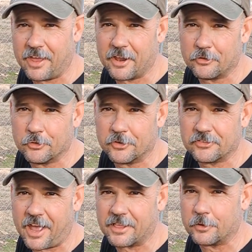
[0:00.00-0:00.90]
don't know
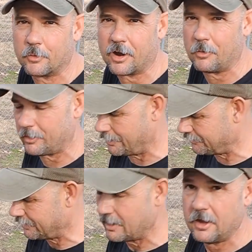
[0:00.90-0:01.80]
exactly where I
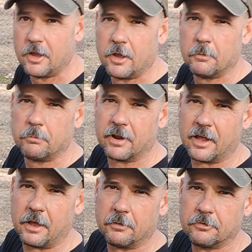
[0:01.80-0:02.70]
was. But
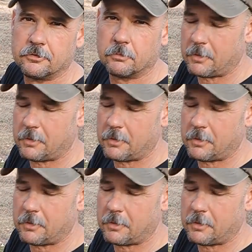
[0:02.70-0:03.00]
I took